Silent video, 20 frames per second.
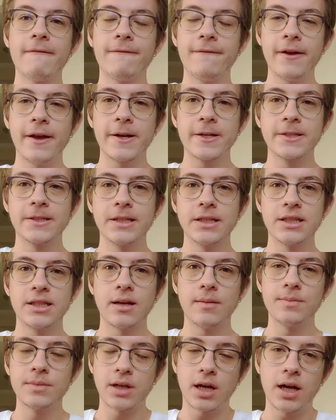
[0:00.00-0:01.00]
fix
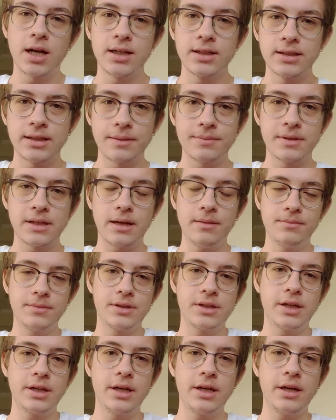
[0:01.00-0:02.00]
some concepts I'm
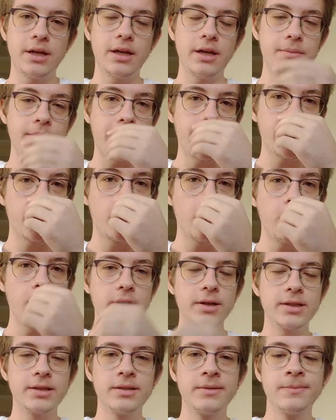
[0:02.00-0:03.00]
studying in my
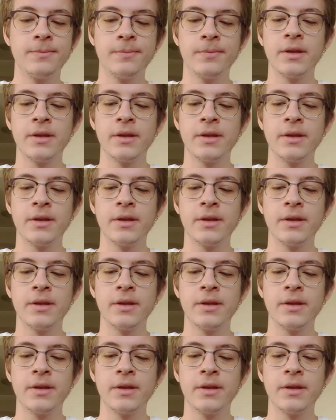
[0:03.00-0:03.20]
course.